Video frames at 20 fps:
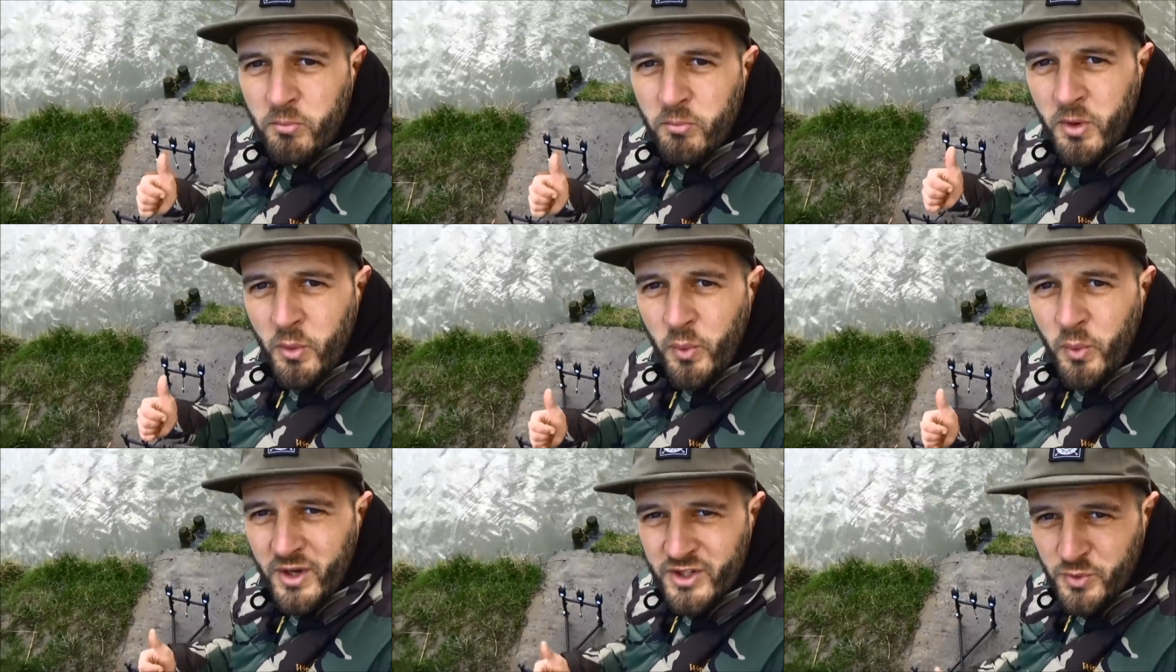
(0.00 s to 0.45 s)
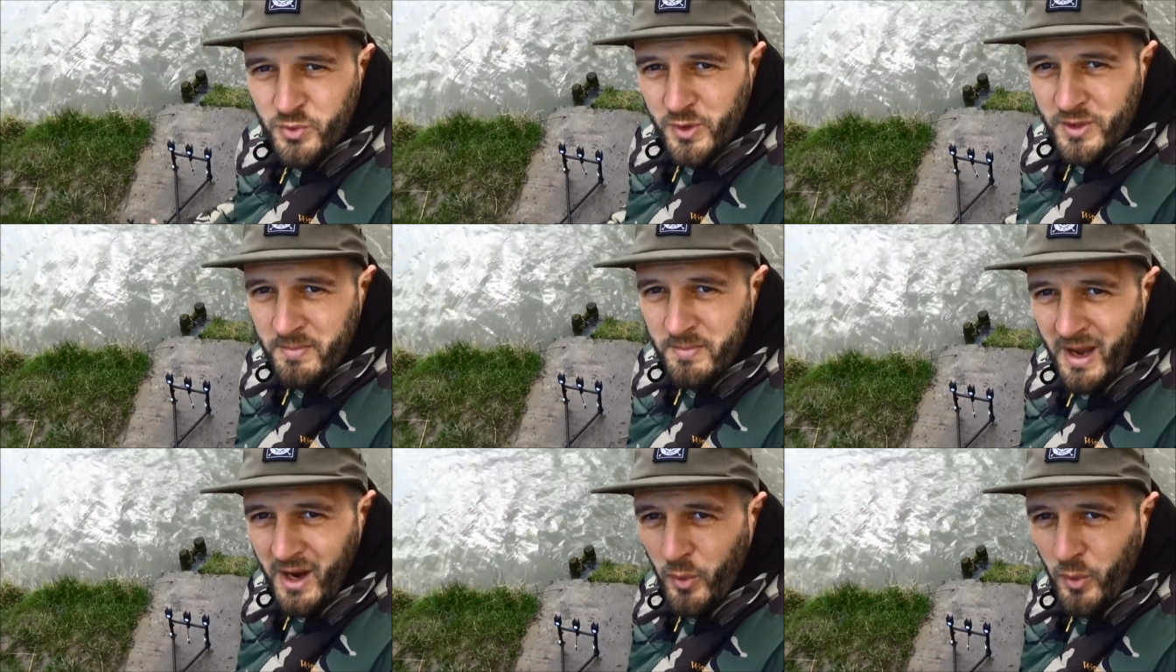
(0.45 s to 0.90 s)

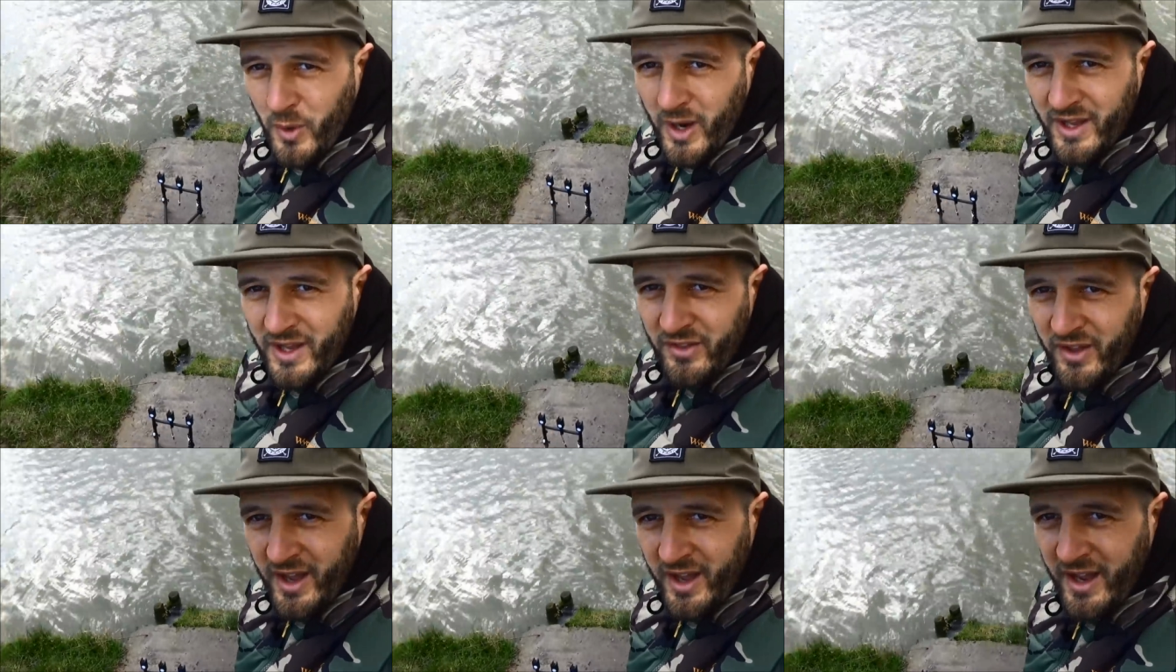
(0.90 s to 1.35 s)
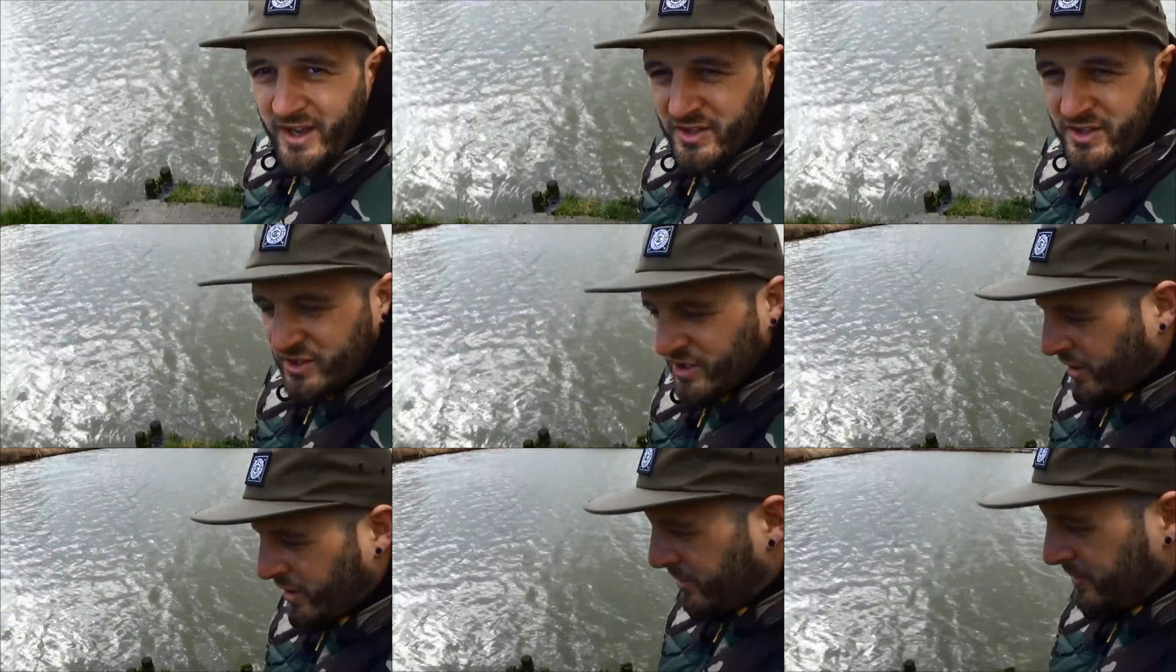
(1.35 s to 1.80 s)
Witchwood metalware there,
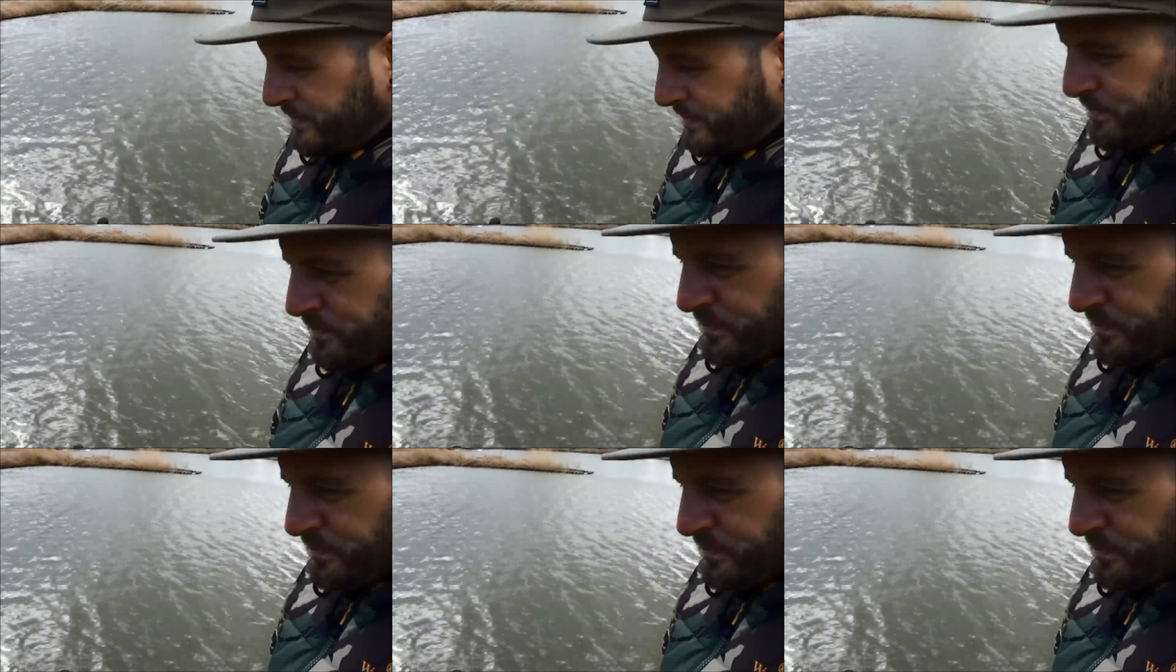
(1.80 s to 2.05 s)
so